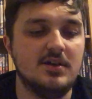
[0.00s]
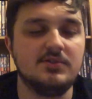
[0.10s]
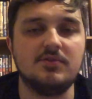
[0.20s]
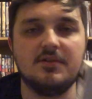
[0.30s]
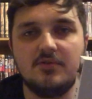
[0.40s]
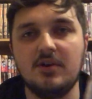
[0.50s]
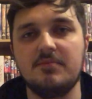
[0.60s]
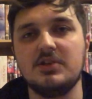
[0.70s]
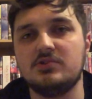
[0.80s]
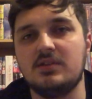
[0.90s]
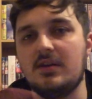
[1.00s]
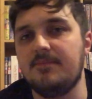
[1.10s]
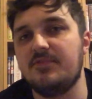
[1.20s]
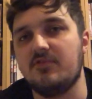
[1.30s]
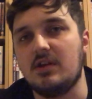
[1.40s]
So I thought I'd mention that
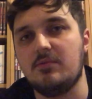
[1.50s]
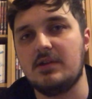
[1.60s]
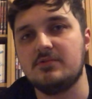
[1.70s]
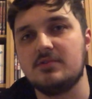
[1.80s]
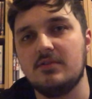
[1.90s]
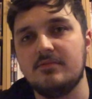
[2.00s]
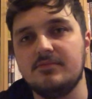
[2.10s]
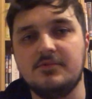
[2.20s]
for anyone else that,